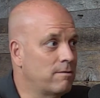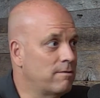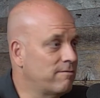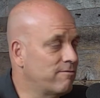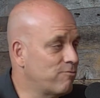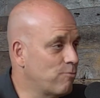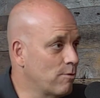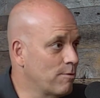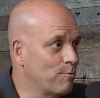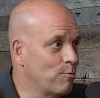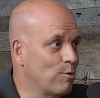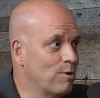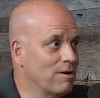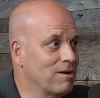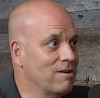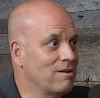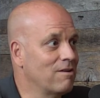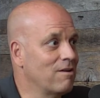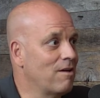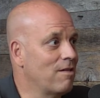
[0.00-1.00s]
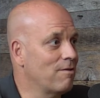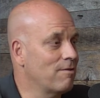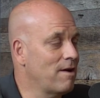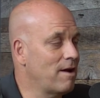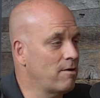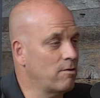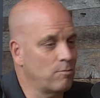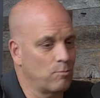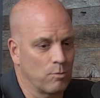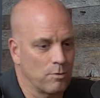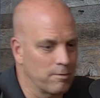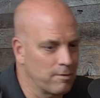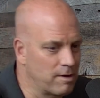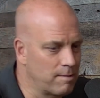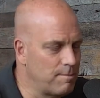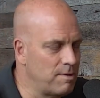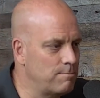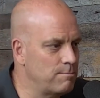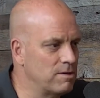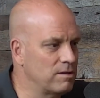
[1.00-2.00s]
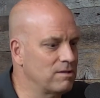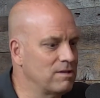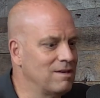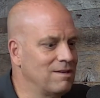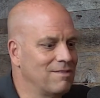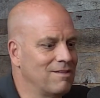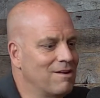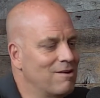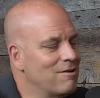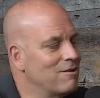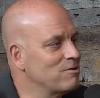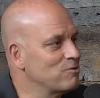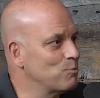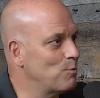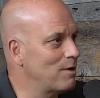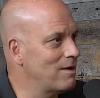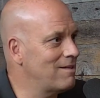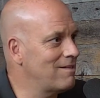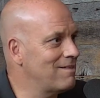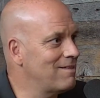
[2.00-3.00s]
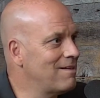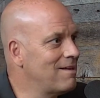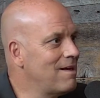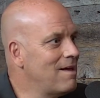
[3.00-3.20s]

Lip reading: and Fort Morgan, Colorado, and we're going to be building there as well.